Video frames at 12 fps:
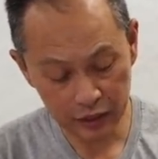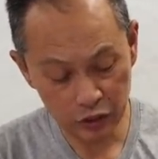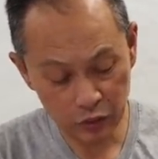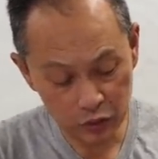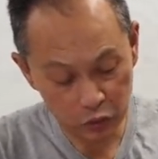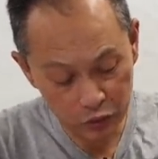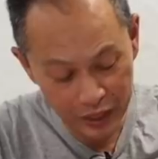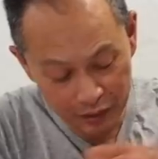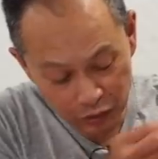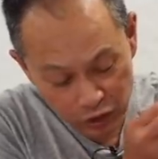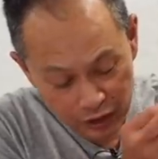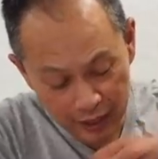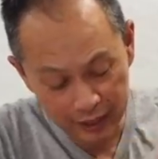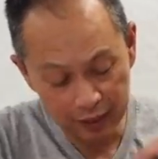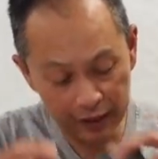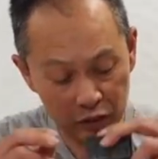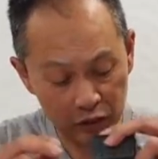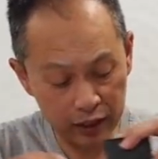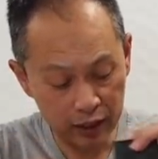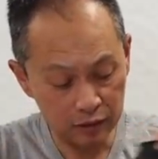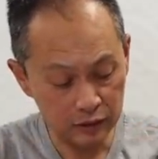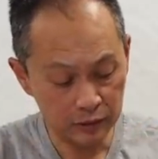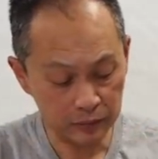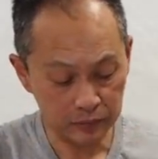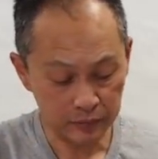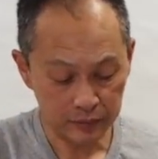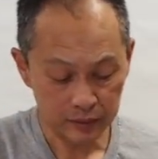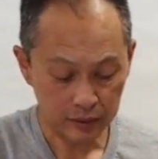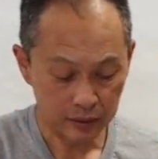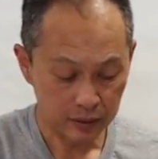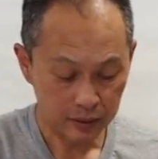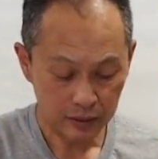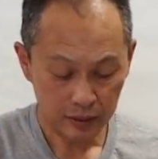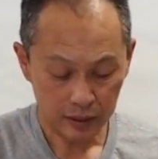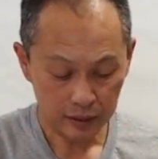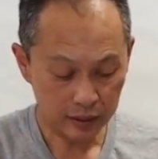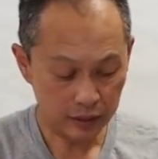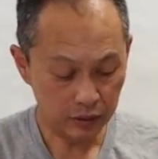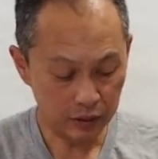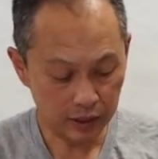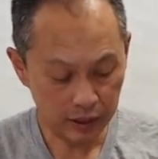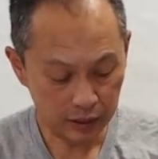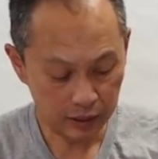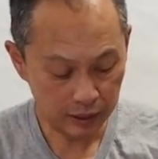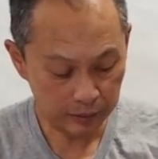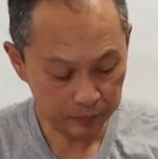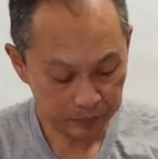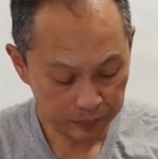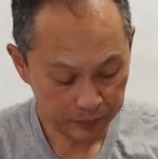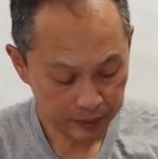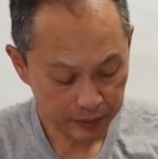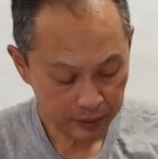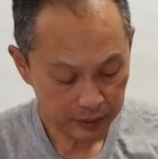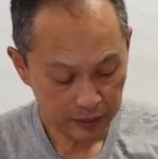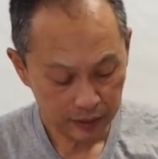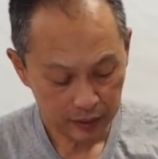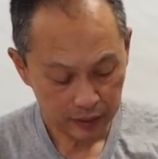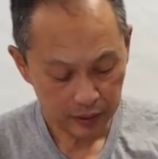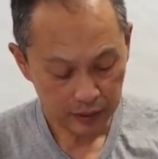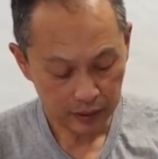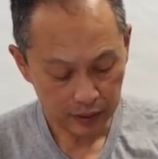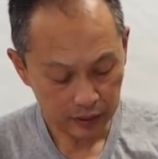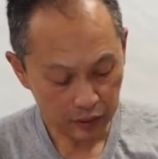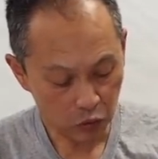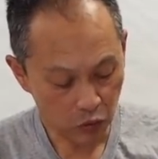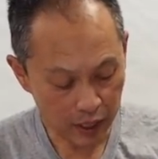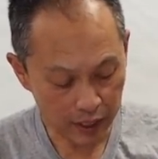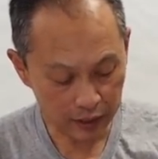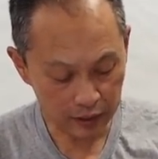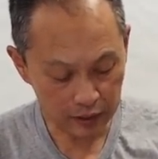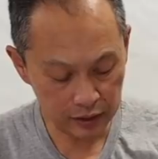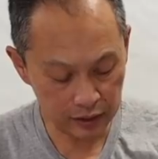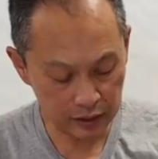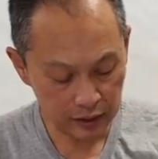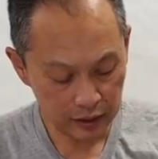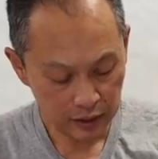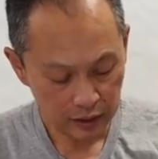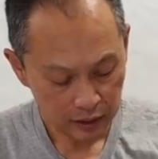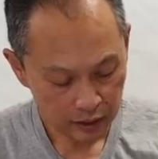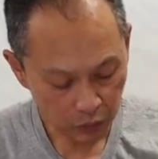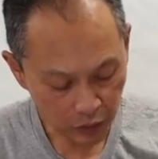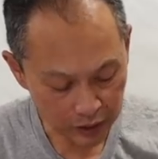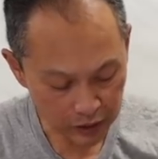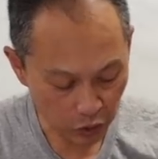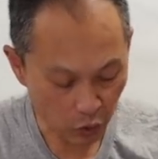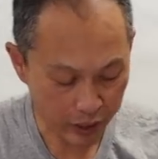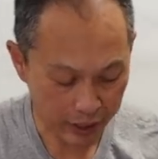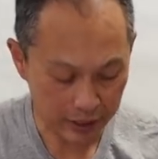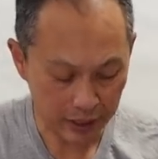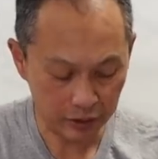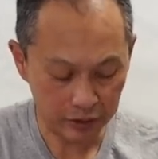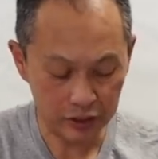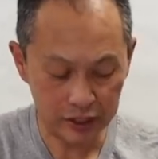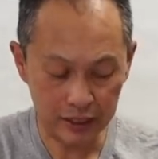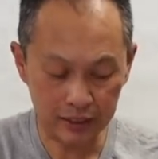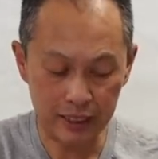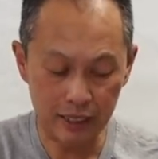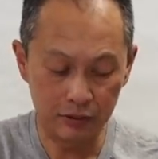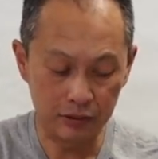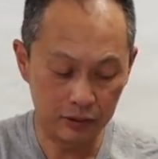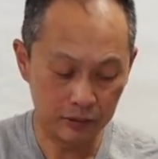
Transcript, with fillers: You almost, we have to slide it in together, and then um, uh, the wires the wires are okay now that they're sitting down.